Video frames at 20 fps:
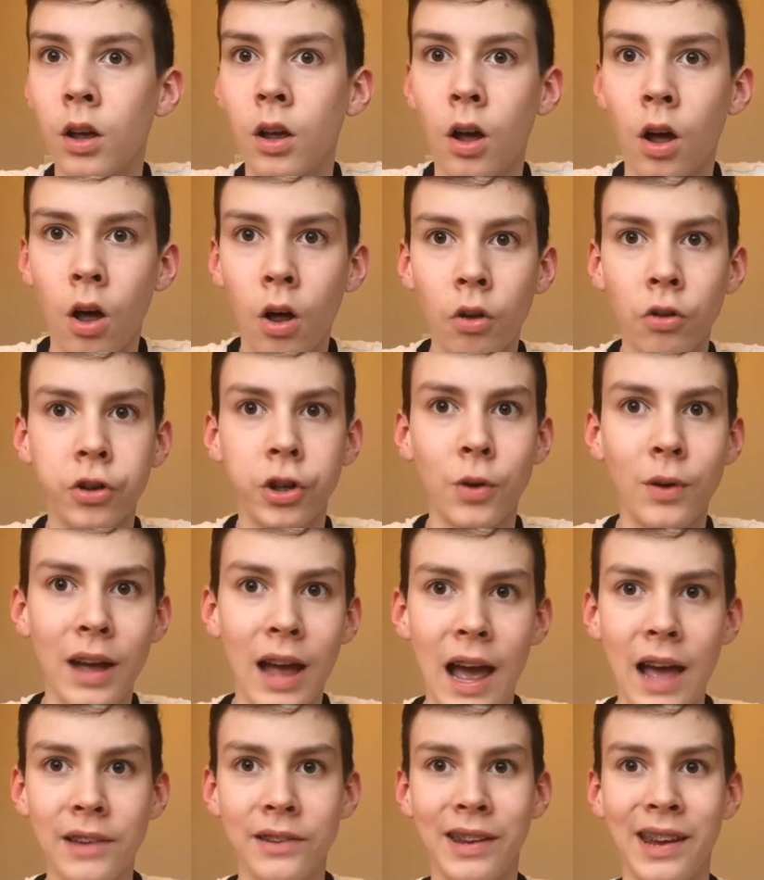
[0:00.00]
Also, it
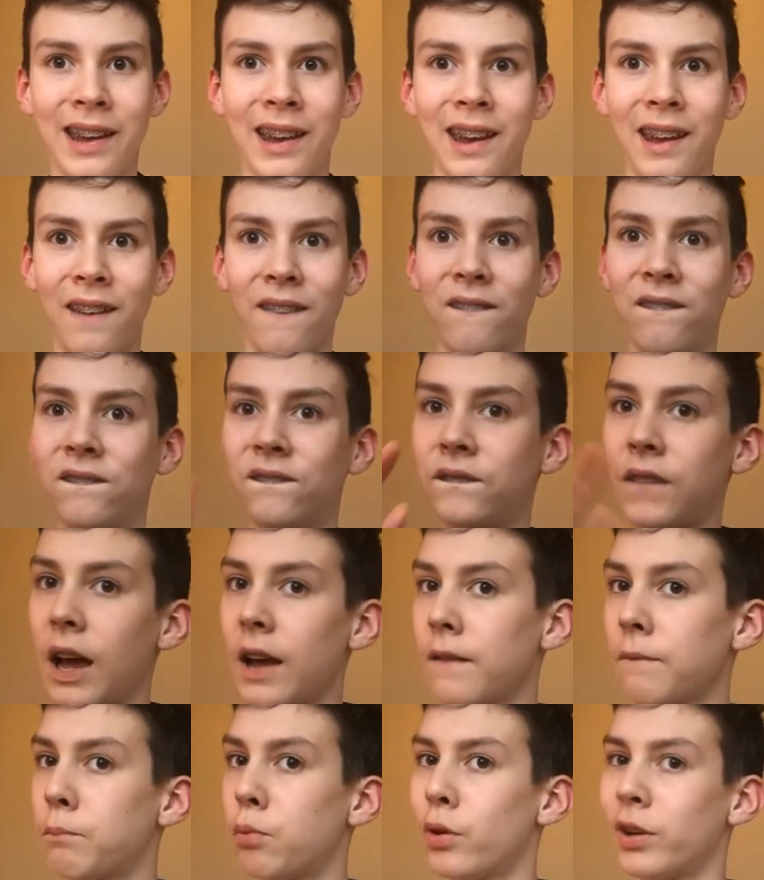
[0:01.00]
has a
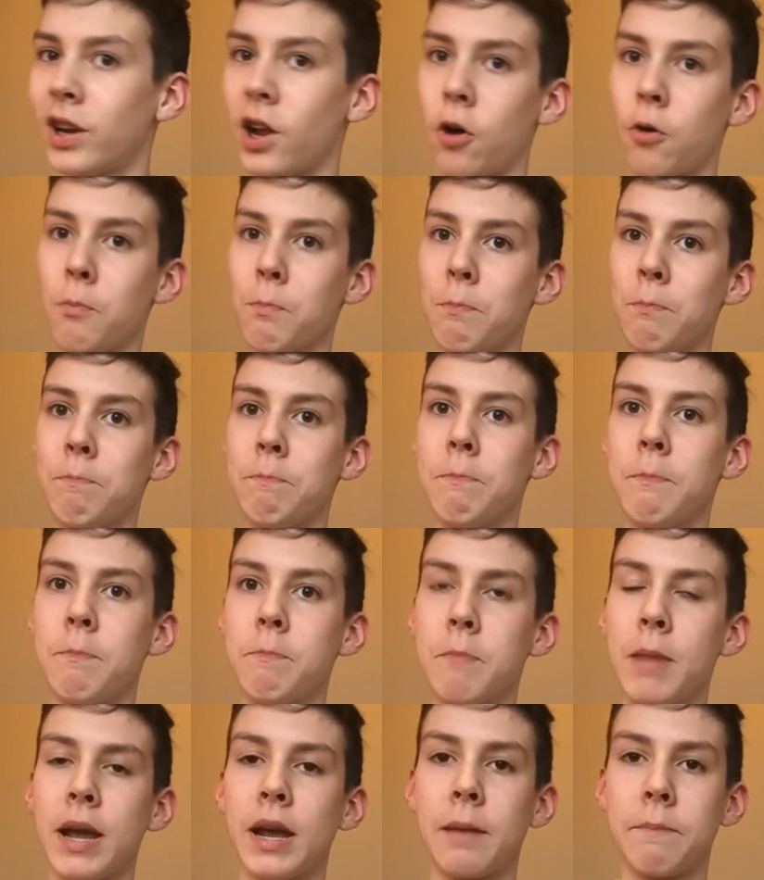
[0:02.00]
5.0
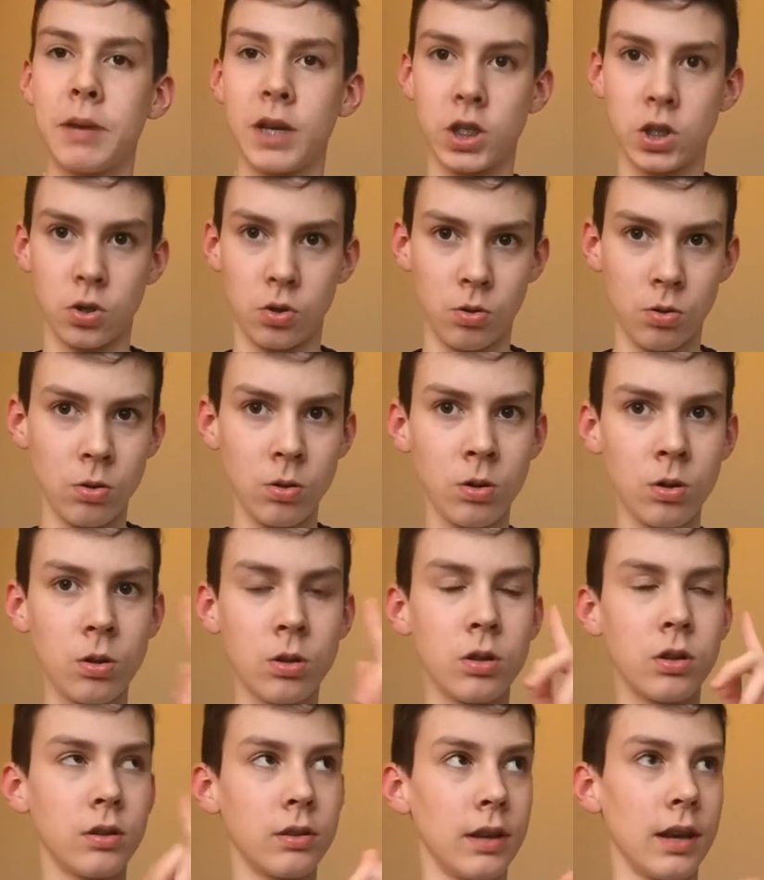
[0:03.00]
megapixel,
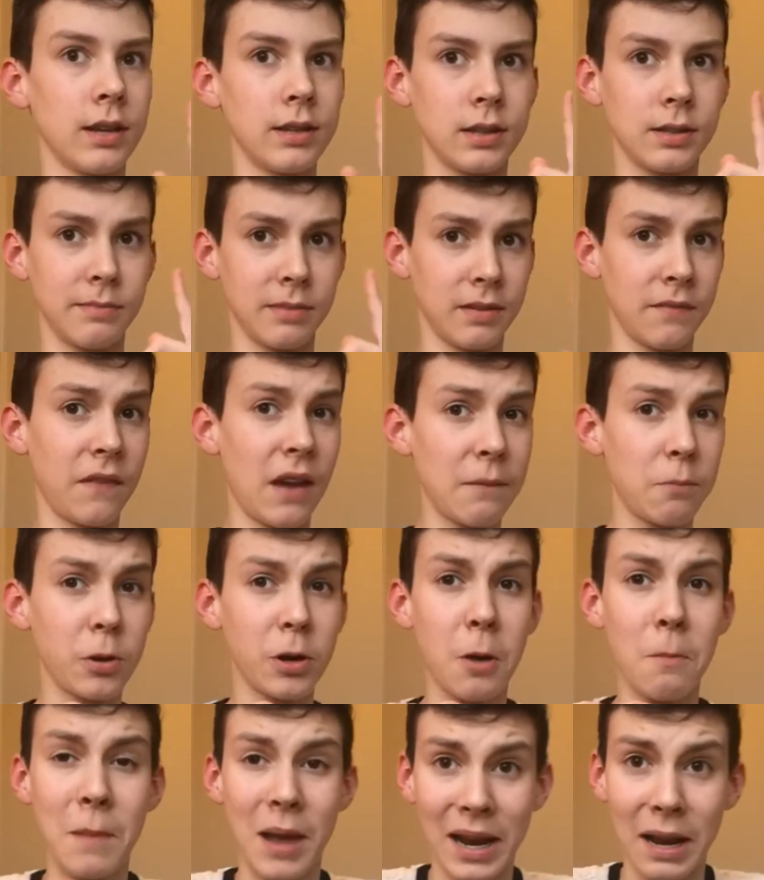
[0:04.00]
yes, 5.0
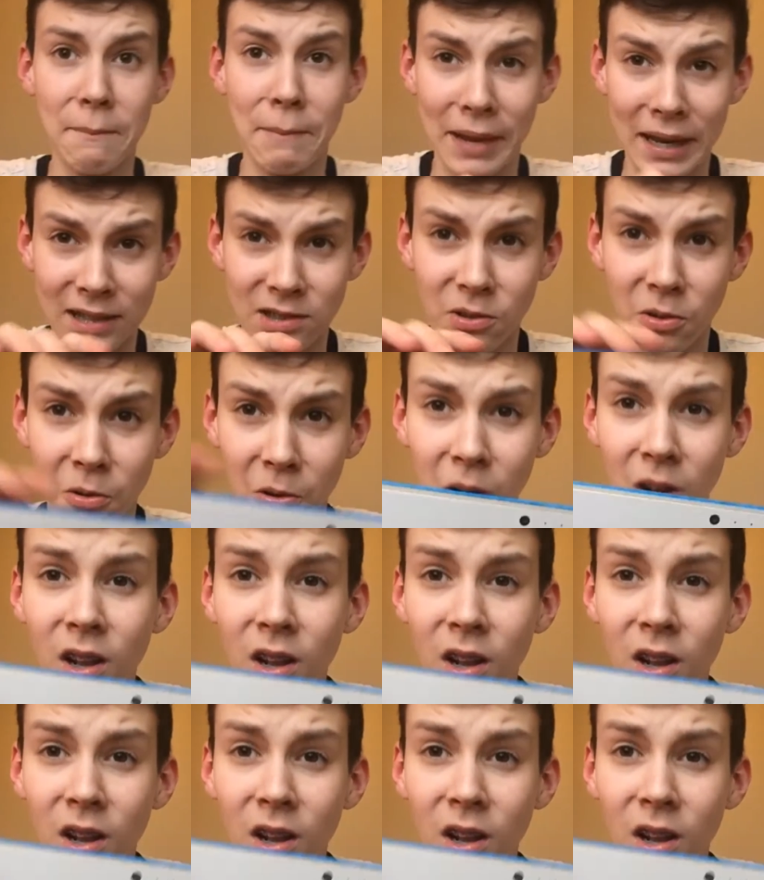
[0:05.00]
megapixel